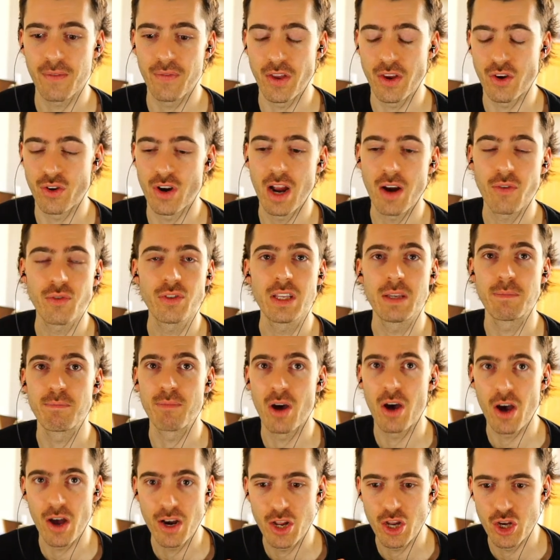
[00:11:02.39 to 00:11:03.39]
that you're not really
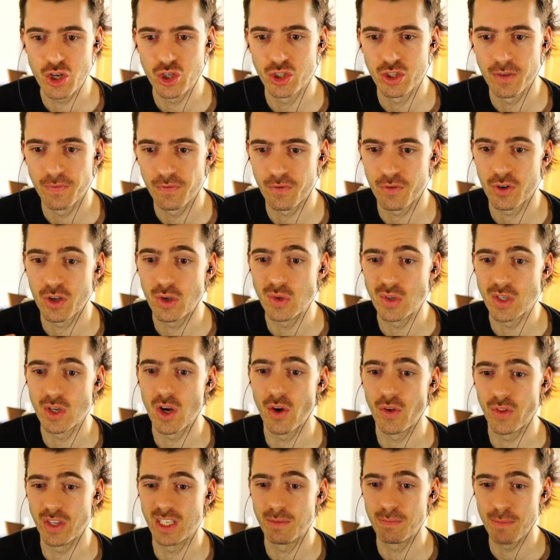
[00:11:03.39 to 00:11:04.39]
punished for using
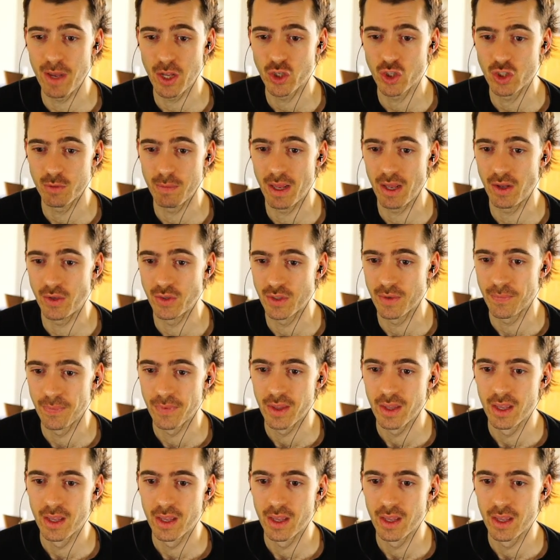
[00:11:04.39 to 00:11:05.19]
all these pitch spells.